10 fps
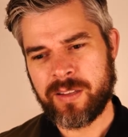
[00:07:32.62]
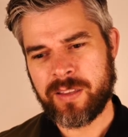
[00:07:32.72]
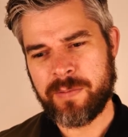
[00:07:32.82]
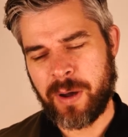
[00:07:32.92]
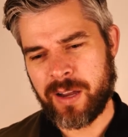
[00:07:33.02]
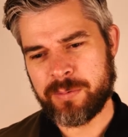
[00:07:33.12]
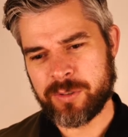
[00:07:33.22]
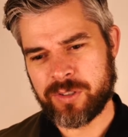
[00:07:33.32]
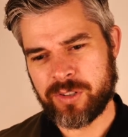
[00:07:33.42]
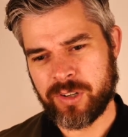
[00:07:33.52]
The Bible
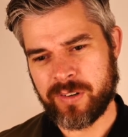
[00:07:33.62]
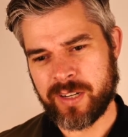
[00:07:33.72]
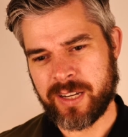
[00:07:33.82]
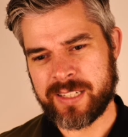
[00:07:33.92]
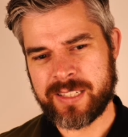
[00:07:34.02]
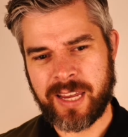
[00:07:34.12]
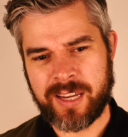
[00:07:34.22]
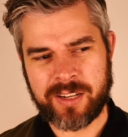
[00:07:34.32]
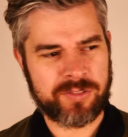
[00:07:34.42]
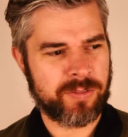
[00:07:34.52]
story has
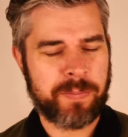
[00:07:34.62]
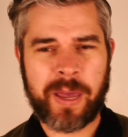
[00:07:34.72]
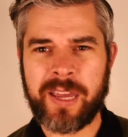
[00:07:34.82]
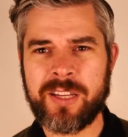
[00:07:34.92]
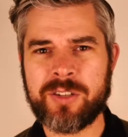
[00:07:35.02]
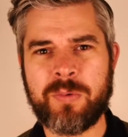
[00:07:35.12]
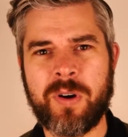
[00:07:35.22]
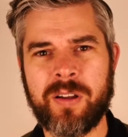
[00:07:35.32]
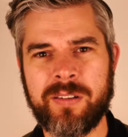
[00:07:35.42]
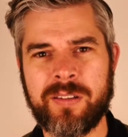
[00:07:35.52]
taken us from page
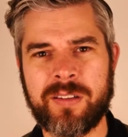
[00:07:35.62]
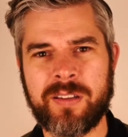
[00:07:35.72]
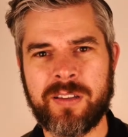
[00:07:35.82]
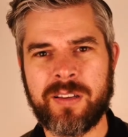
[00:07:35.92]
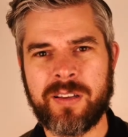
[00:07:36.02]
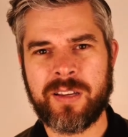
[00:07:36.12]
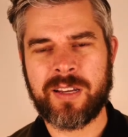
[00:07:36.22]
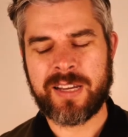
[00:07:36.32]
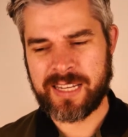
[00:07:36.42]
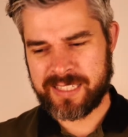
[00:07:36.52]
one,
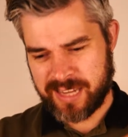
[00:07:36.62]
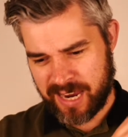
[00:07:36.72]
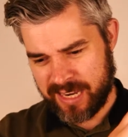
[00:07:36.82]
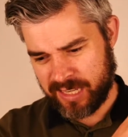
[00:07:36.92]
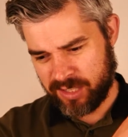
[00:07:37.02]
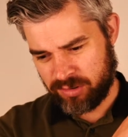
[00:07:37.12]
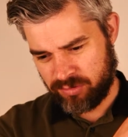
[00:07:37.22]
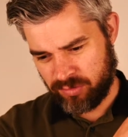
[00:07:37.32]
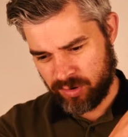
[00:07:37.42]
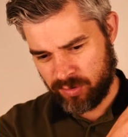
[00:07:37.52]
has taken
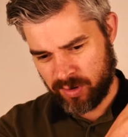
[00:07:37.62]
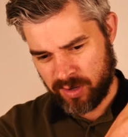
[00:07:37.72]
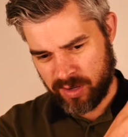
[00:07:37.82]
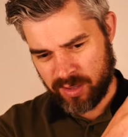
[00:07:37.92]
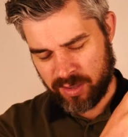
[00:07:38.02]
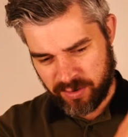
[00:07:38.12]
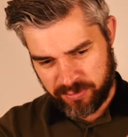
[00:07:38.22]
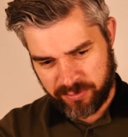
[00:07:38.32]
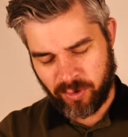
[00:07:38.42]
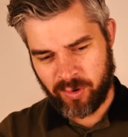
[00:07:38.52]
through the
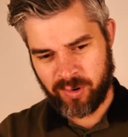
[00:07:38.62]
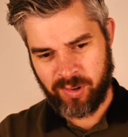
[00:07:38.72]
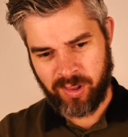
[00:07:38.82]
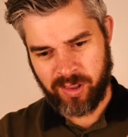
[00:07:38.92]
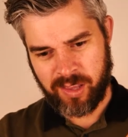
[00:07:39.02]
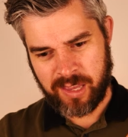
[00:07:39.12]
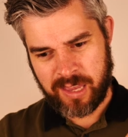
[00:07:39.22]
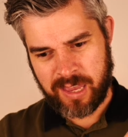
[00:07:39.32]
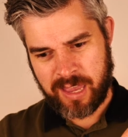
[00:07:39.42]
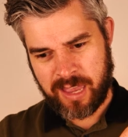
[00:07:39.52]
fall,
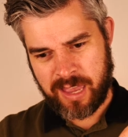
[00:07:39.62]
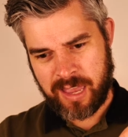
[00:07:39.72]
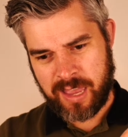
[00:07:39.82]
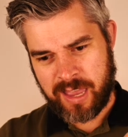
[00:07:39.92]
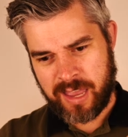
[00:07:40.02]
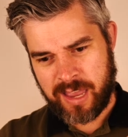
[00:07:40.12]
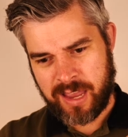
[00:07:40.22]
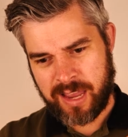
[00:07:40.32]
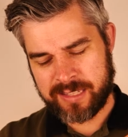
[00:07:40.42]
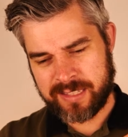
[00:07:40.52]

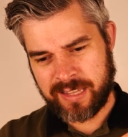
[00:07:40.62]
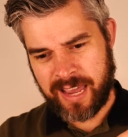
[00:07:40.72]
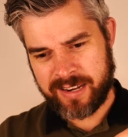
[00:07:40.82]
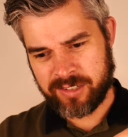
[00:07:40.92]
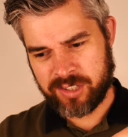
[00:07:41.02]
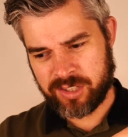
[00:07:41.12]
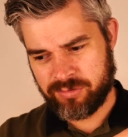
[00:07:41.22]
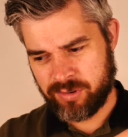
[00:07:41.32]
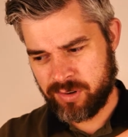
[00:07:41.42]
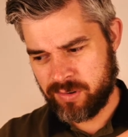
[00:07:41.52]
has led us
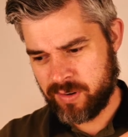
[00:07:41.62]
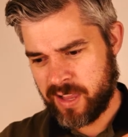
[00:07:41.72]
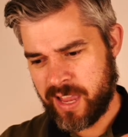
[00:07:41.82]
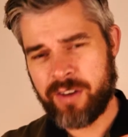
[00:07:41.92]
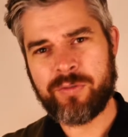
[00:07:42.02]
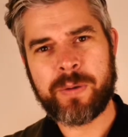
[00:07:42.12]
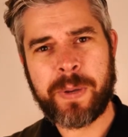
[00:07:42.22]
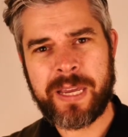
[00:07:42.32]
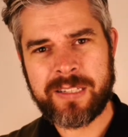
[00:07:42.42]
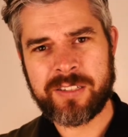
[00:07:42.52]
through a
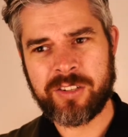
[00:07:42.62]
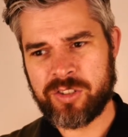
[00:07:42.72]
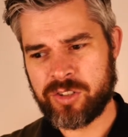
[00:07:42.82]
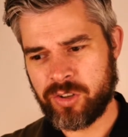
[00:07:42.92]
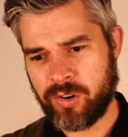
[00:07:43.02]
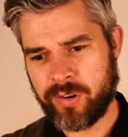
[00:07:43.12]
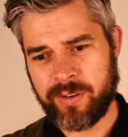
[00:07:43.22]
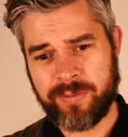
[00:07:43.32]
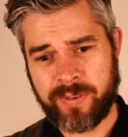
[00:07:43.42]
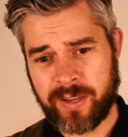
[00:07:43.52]
repeated story
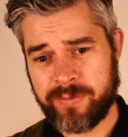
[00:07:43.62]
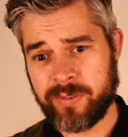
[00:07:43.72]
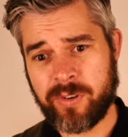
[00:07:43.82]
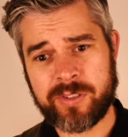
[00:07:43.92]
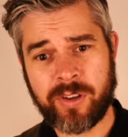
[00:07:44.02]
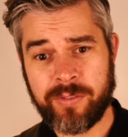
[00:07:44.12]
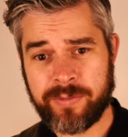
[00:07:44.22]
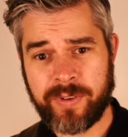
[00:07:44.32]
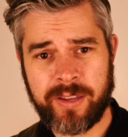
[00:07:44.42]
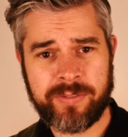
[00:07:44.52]
of faithfulness,
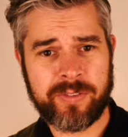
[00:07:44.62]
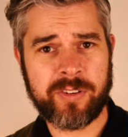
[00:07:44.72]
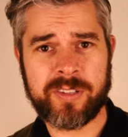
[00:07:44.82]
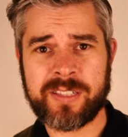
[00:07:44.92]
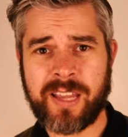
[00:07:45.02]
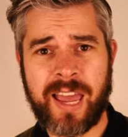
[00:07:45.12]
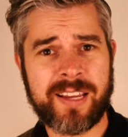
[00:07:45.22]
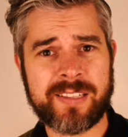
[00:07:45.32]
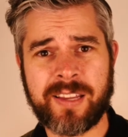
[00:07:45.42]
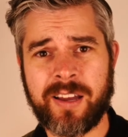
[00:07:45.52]
unfaithfulness,
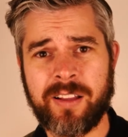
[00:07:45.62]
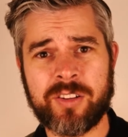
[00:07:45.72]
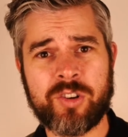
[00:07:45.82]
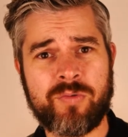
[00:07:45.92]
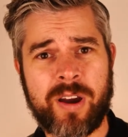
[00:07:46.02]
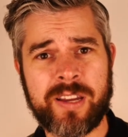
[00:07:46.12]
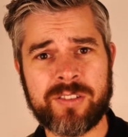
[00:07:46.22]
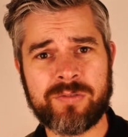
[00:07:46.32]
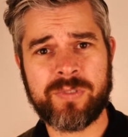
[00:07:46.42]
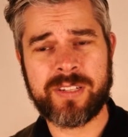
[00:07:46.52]
exile,
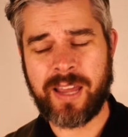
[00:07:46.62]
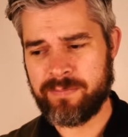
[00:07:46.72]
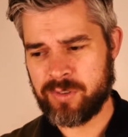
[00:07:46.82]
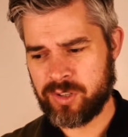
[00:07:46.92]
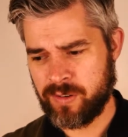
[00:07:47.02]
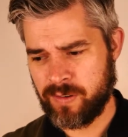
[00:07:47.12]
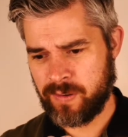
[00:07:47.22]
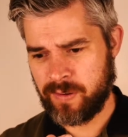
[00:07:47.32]
grace, redemption.